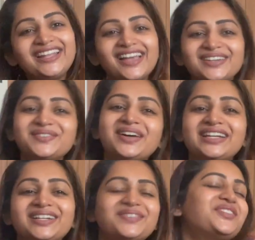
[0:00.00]
Namaskar,
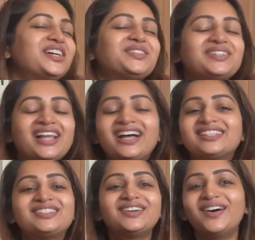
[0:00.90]
Manikam, virtual
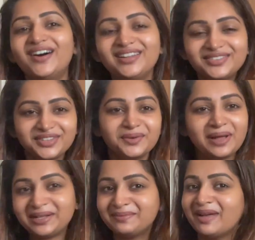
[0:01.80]
hugs to all of you.
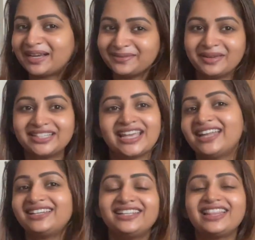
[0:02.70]
Welcome back to my
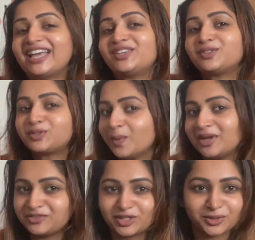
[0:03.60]
channel and thank you so
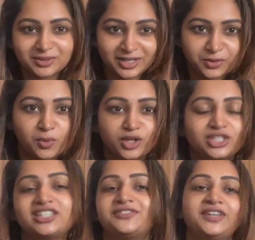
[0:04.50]
much for choosing to
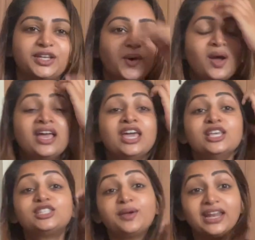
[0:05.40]
watch this video.
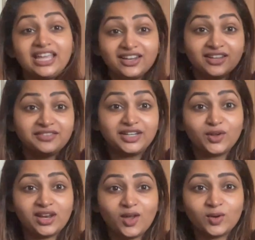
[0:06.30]
So, in this
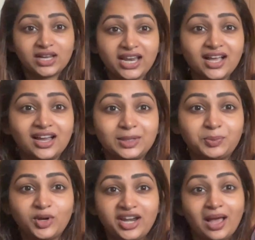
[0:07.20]
video, I am going to talk
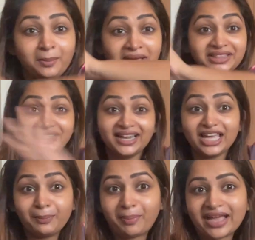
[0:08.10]
about my
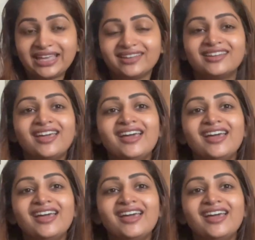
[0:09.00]
didir packing.